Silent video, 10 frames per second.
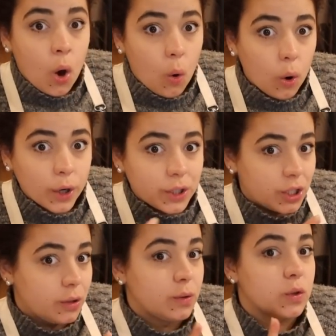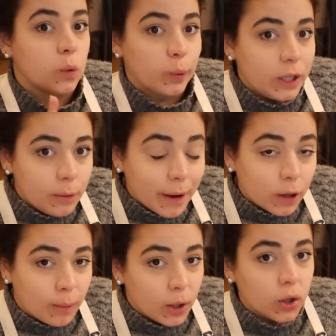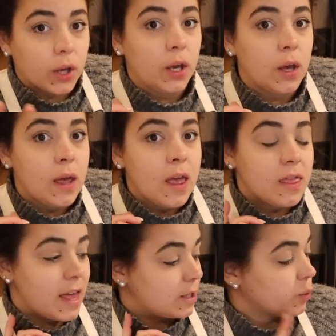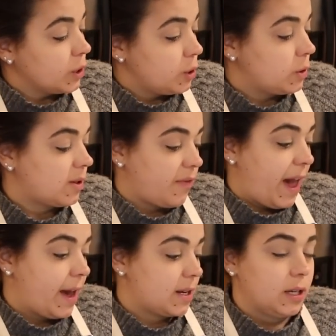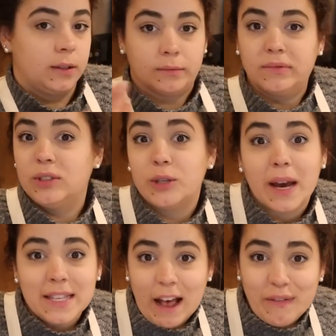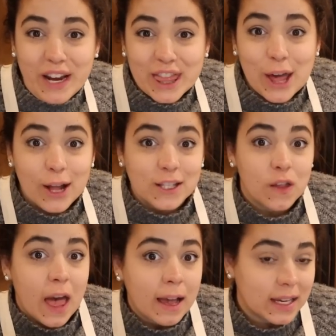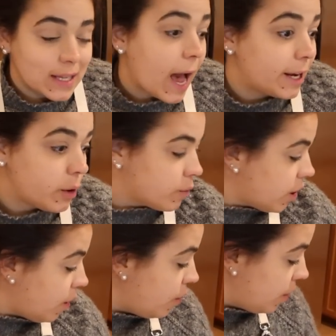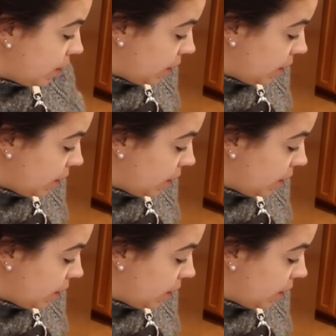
or to use real buttermilk that's reduced fat. Do you guys have any thoughts on that? Because I don't know.